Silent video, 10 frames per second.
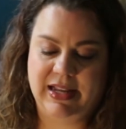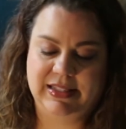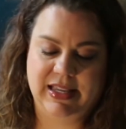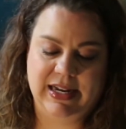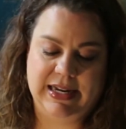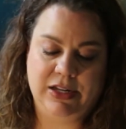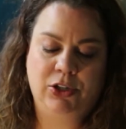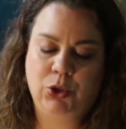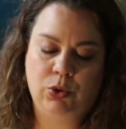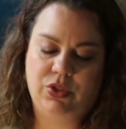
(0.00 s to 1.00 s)
It's going to
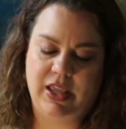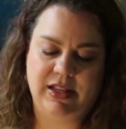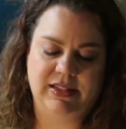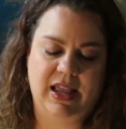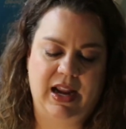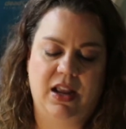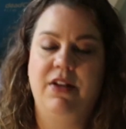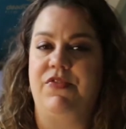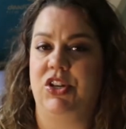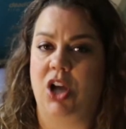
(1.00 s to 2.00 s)
include things like
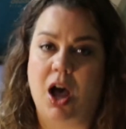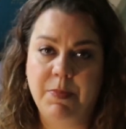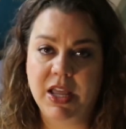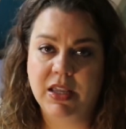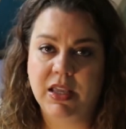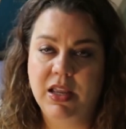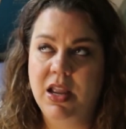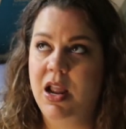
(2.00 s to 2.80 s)
the topic,